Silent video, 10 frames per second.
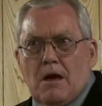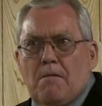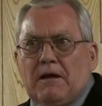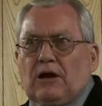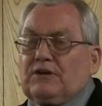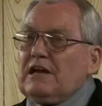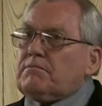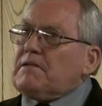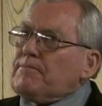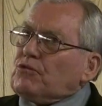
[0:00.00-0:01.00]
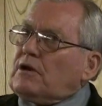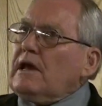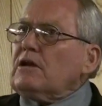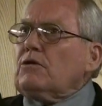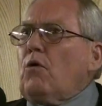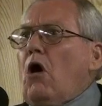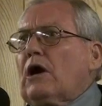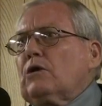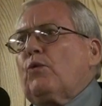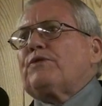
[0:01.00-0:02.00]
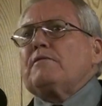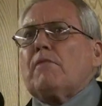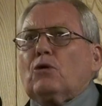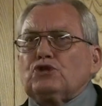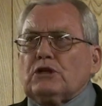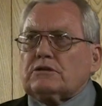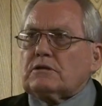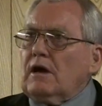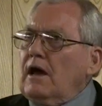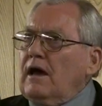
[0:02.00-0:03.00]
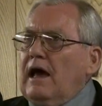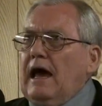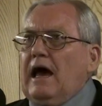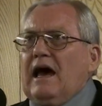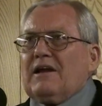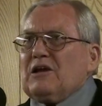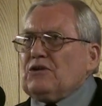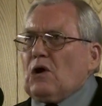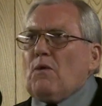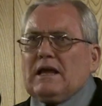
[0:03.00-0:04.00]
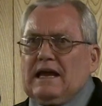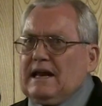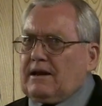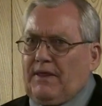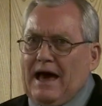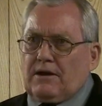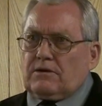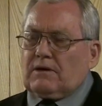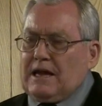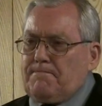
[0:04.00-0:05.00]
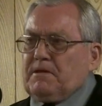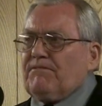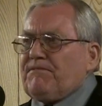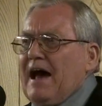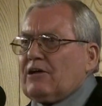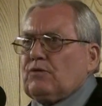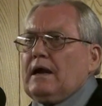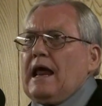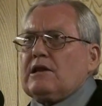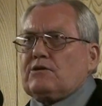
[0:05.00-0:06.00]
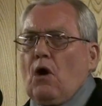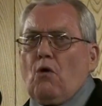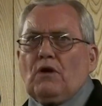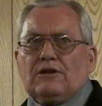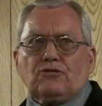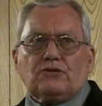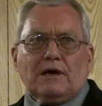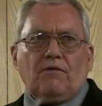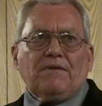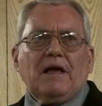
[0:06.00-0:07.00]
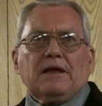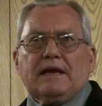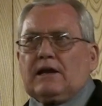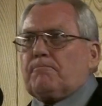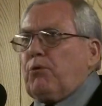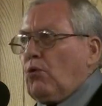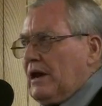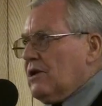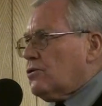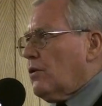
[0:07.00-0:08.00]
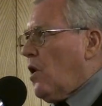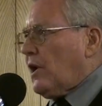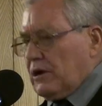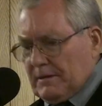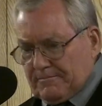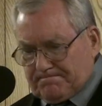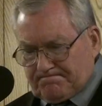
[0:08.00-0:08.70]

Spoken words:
Because these people tend to argue with emotions. And you don't want to get into that. So keep your facts straight and don't let yourself get pulled into an argument.